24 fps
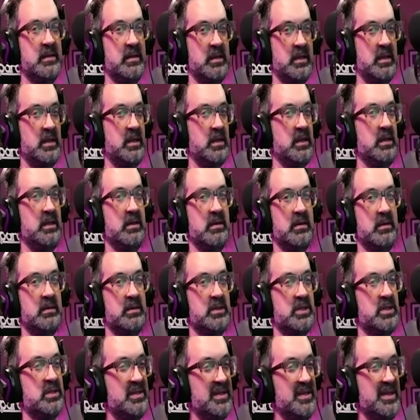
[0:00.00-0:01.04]
uh, you're
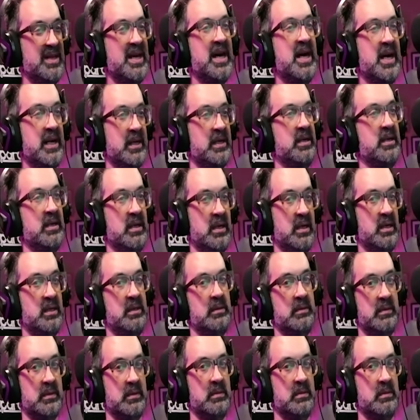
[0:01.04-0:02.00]
just not gonna